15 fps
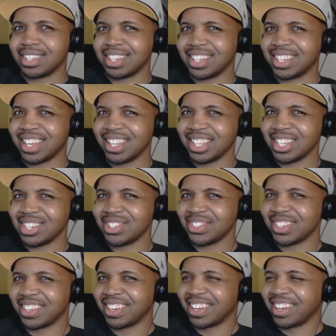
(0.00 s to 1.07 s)
Did he kill
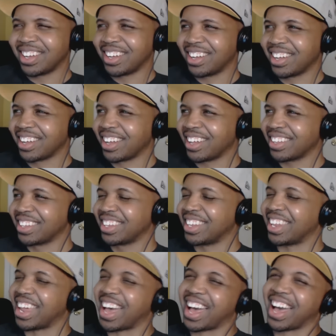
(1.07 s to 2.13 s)
her?
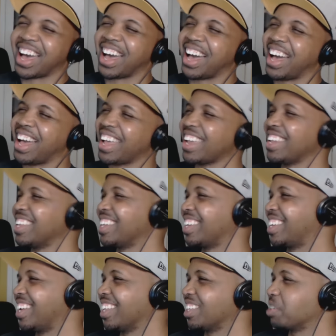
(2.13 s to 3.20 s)
Nah, he
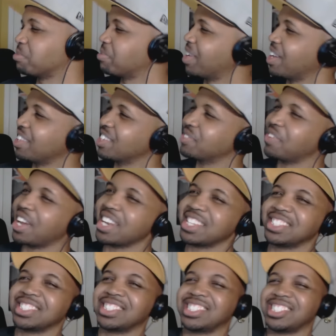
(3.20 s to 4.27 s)
didn't kill him, man. That's why
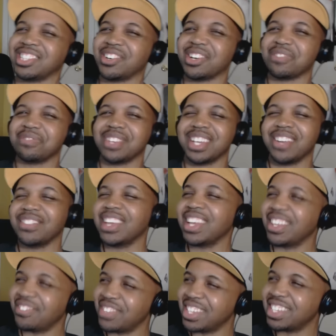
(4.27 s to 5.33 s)
they didn't show it, man. If
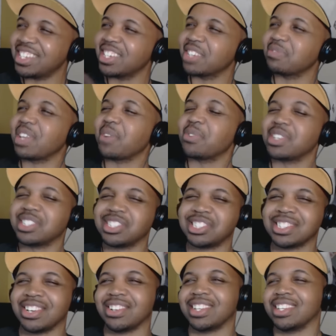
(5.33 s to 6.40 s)
they if he killed him, they would have
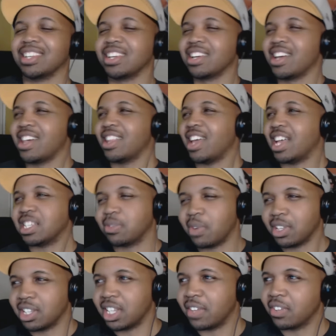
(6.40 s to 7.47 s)
showed it. They
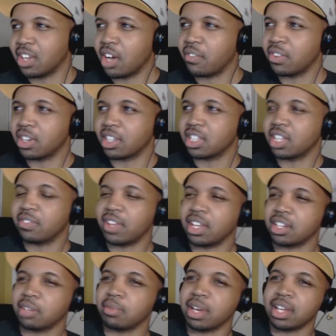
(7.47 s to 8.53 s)
just wanted to leave it off on a
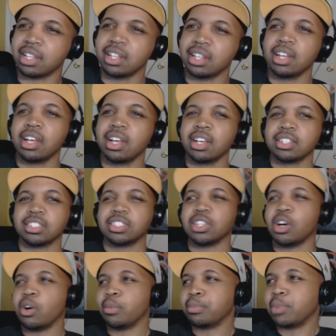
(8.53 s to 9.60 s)
cliffhanger, man.
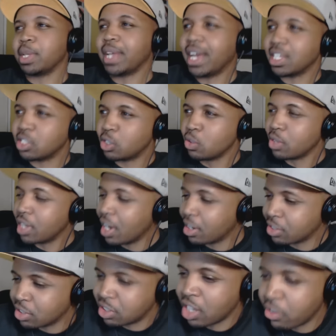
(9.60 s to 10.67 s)
So you got two
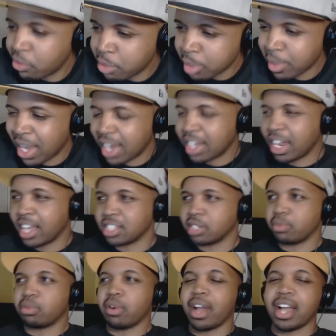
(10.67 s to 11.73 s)
characters that will be making a
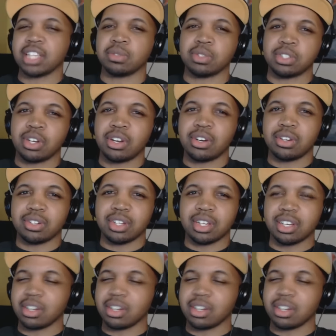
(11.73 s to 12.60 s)
surprise return.